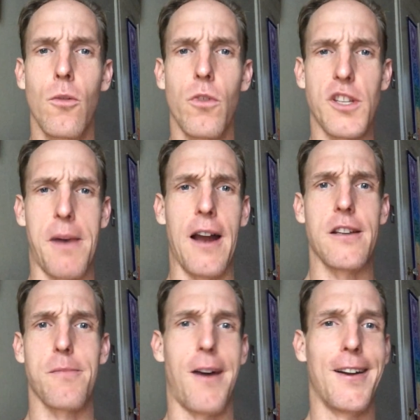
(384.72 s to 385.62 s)
What's mine
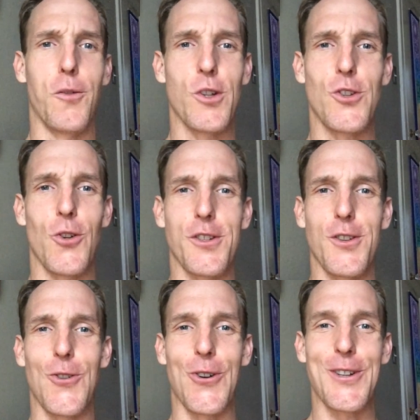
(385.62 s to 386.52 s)
is mine and what's yours
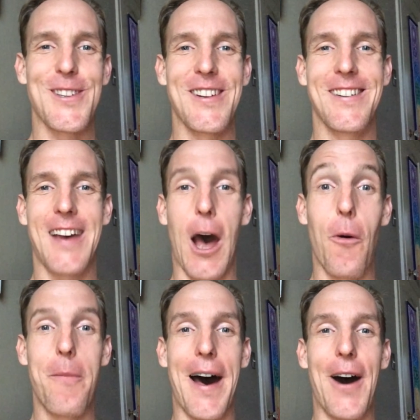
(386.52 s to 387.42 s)
is yours.
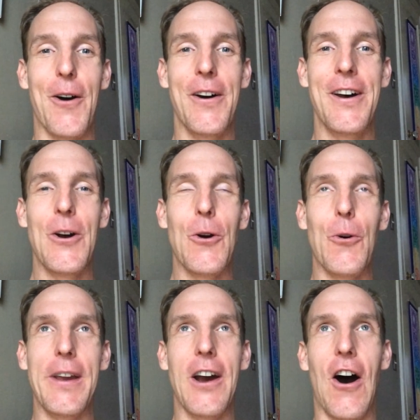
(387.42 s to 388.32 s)
How about
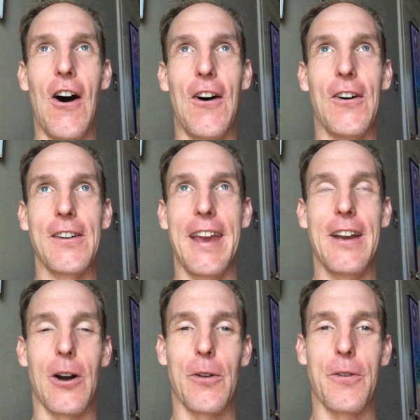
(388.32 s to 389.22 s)
we all
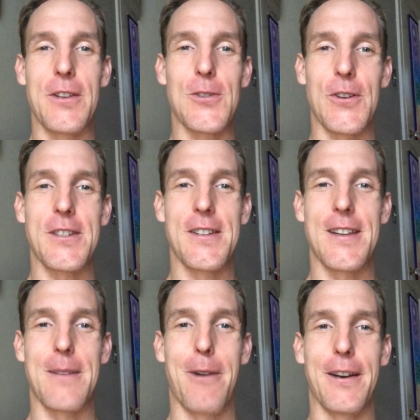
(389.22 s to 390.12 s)
gain our resources
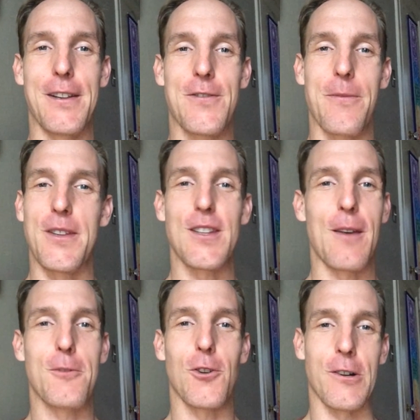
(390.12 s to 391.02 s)
and abundance from the
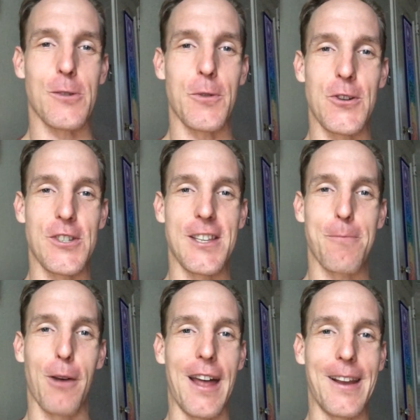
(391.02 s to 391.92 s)
same source, which is this
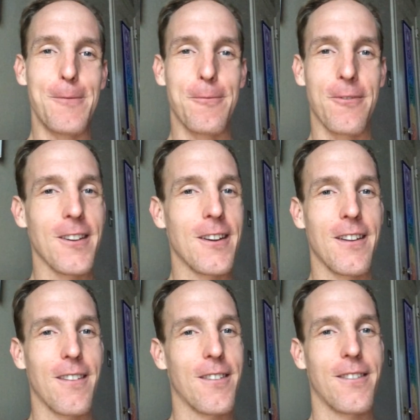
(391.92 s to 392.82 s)
planet,
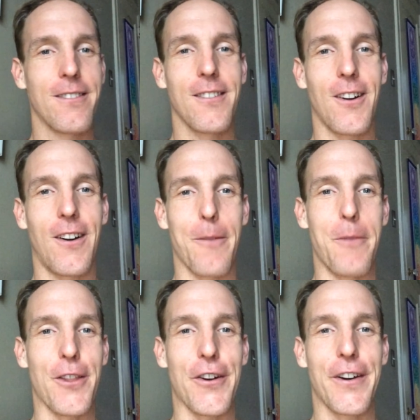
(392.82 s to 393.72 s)
our
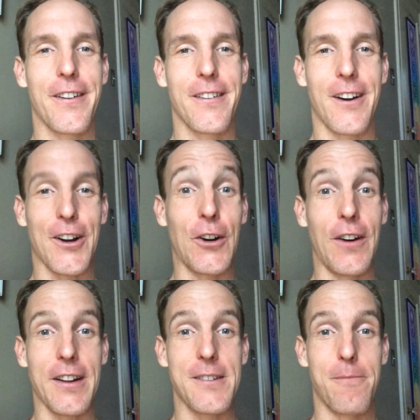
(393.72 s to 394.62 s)
mother, our
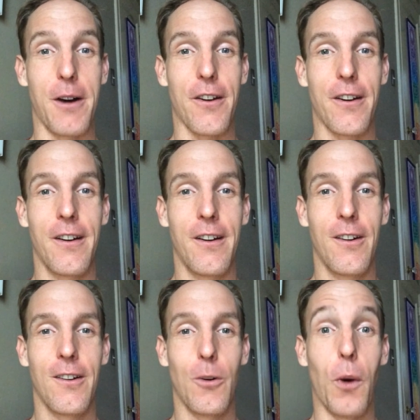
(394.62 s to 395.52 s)
collective mother.
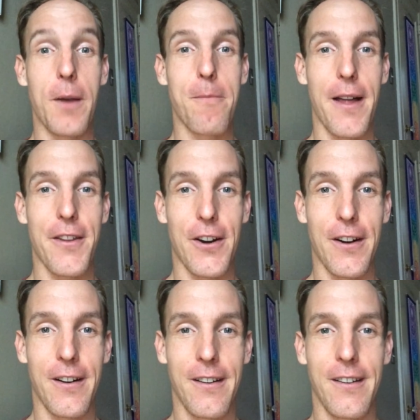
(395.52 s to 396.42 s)
One
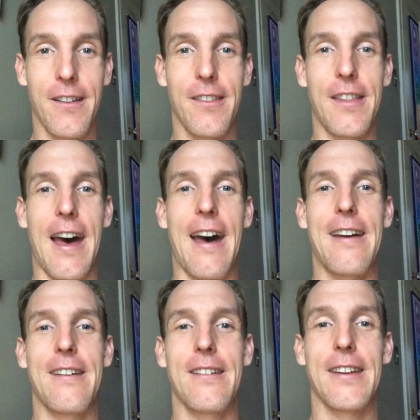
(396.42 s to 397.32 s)
mother
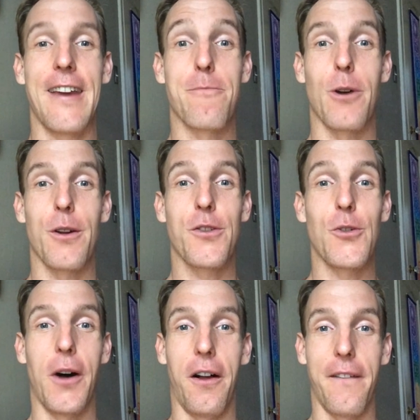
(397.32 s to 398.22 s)
that gave birth
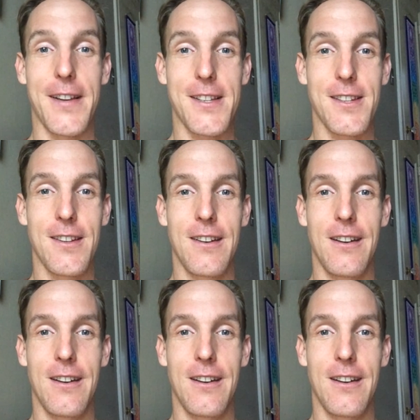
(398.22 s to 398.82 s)
to all of us.